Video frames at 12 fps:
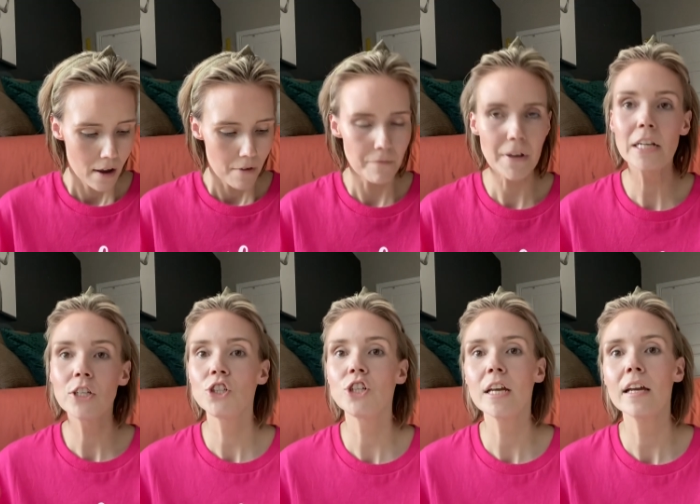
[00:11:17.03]

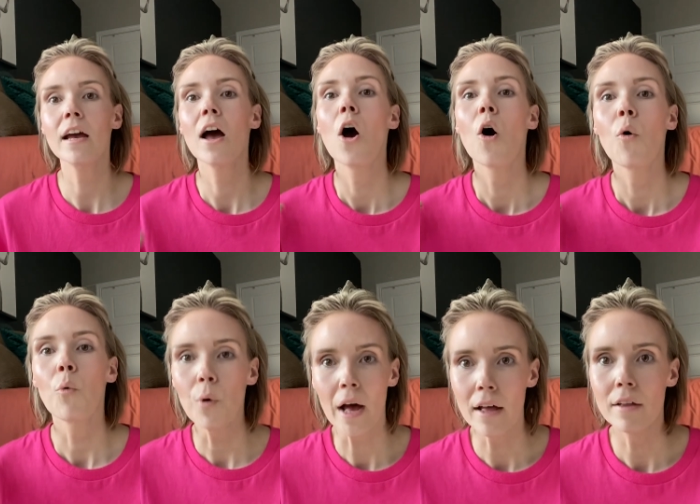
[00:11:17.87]
finishing
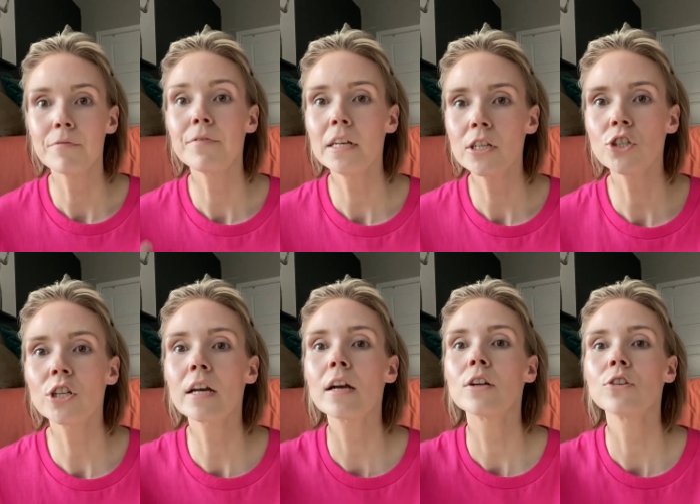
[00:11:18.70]
well, finishing
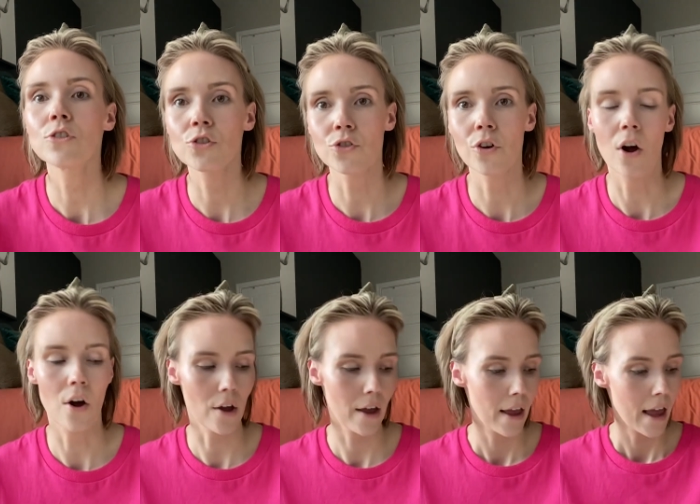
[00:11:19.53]

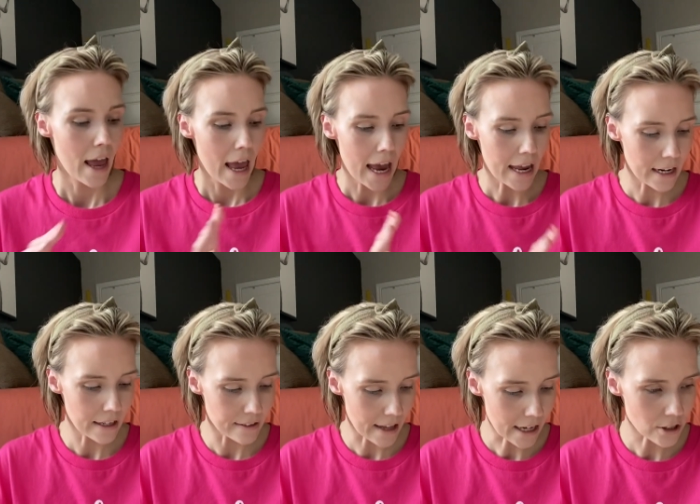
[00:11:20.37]
strong. And it
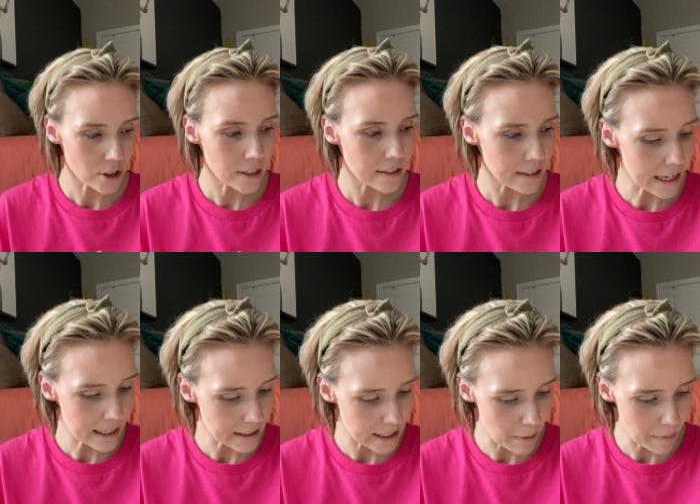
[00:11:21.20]
is actually in 2
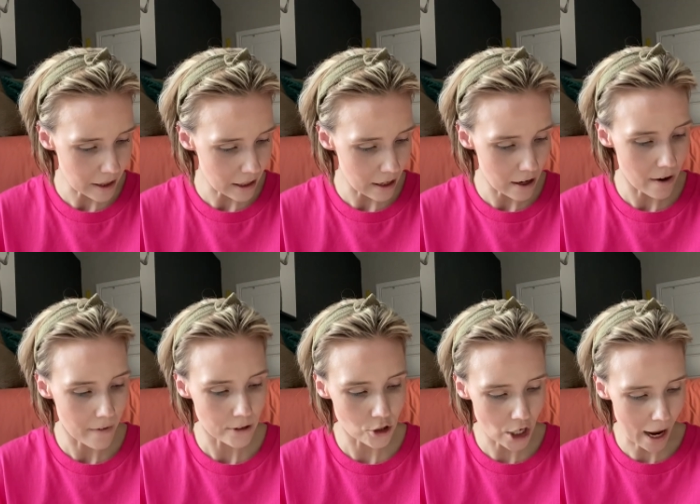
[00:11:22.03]
Timothy
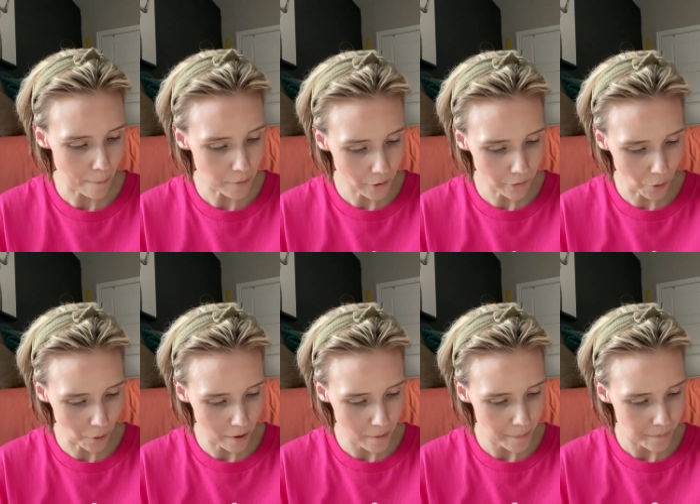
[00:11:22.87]
chapter
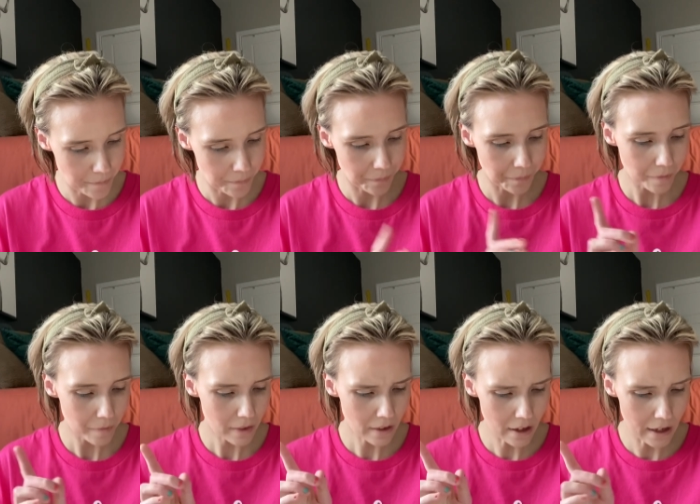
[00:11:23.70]
4.
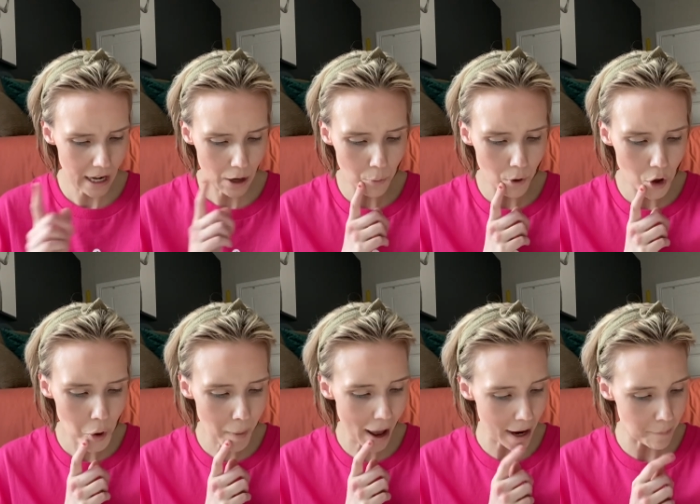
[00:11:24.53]
And I will go
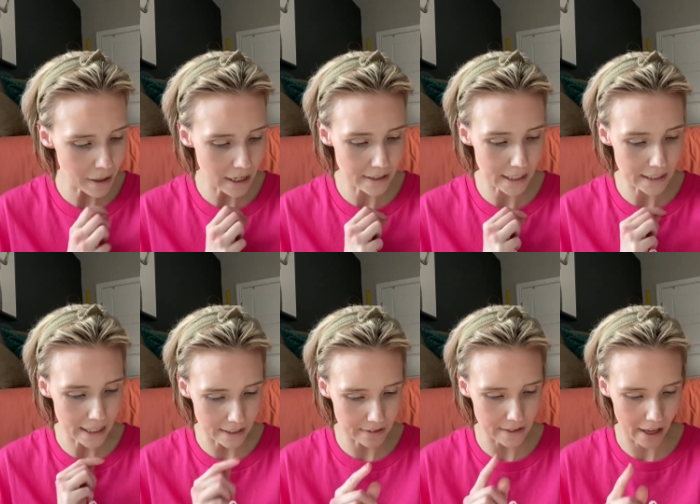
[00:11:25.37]
back because he
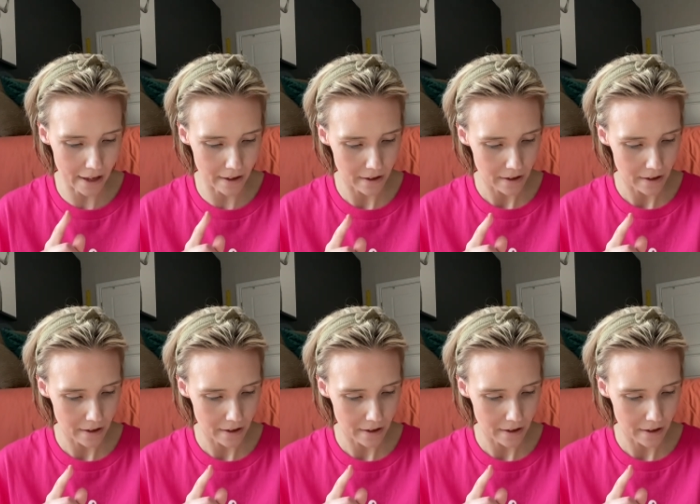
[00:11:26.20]
does say